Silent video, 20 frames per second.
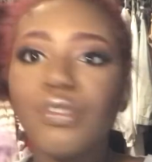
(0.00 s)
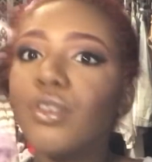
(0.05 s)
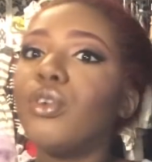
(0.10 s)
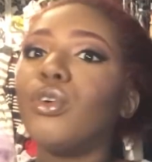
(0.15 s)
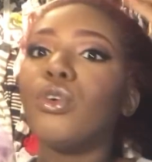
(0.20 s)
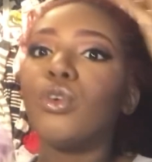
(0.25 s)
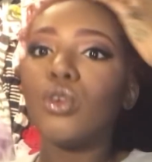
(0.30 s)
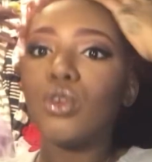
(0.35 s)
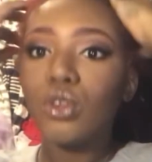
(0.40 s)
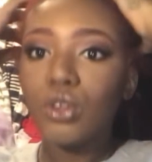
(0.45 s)

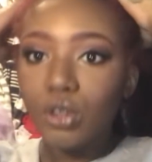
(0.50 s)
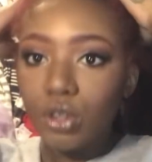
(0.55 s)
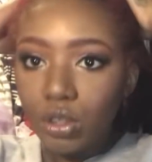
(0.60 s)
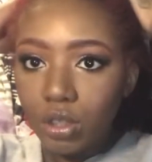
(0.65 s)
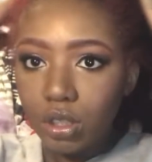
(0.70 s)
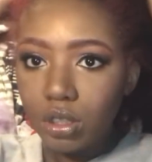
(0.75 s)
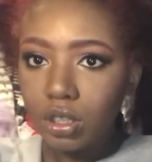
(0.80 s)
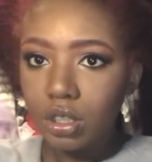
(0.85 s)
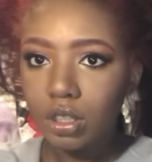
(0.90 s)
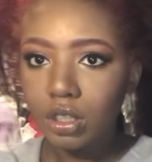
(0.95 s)
full
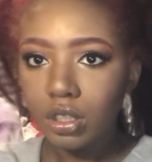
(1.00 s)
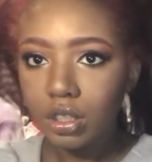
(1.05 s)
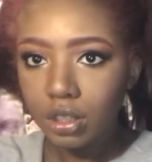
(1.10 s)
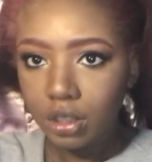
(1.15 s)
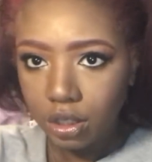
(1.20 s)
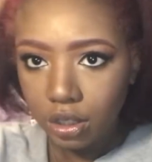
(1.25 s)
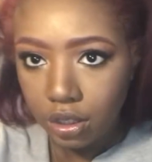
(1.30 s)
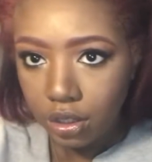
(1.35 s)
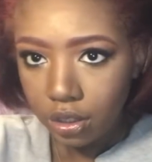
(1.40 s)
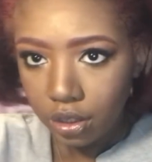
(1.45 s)

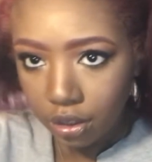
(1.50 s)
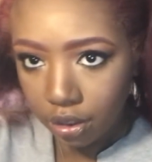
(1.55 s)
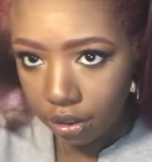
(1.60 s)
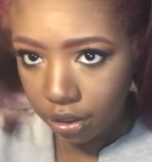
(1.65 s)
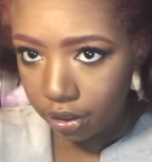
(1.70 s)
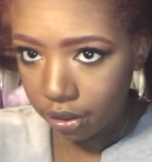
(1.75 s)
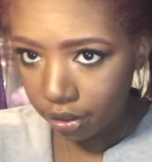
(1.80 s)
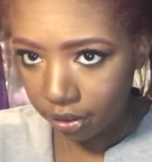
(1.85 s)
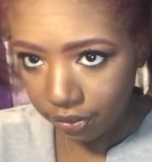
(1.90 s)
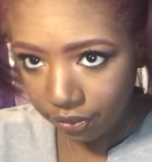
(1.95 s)

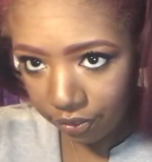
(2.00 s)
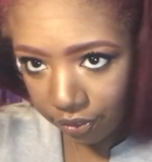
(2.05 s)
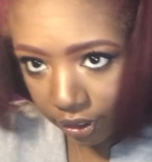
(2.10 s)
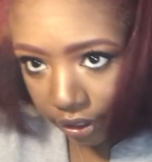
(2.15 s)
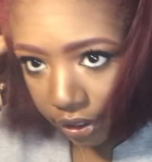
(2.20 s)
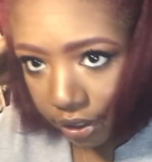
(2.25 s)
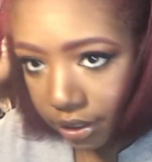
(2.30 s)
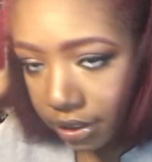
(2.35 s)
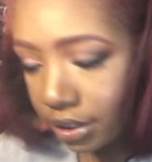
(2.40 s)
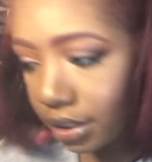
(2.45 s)

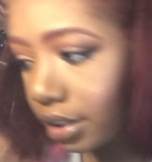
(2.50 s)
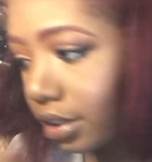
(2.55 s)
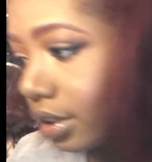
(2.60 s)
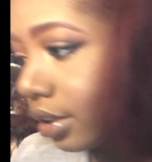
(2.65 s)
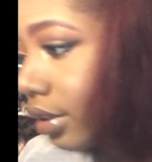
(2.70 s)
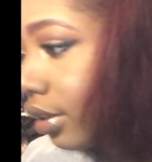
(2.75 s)
effect,